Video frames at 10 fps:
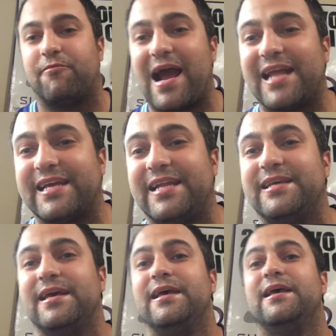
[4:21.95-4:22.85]

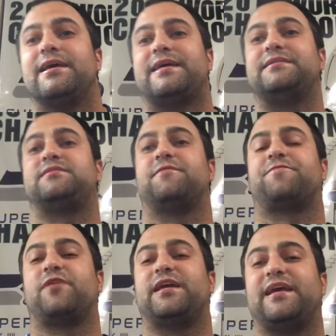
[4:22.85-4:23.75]
Radigan gets the
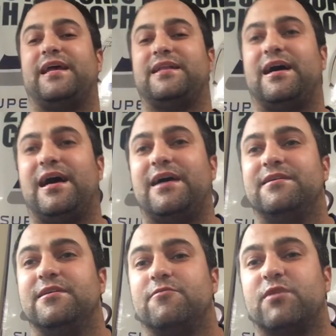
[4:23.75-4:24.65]
freaking
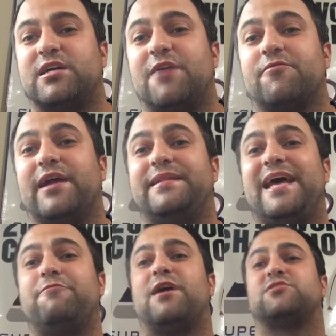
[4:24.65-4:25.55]
recovery, and
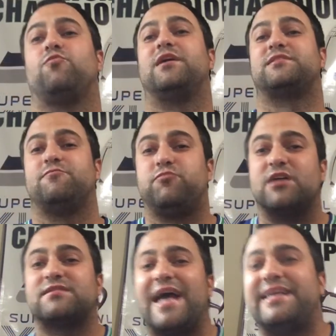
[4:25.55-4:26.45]
then Russell Wilson
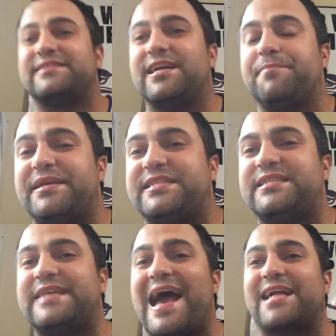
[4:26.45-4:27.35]
looks like he's gonna be
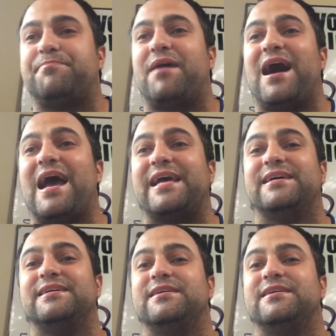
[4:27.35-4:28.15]
sacked by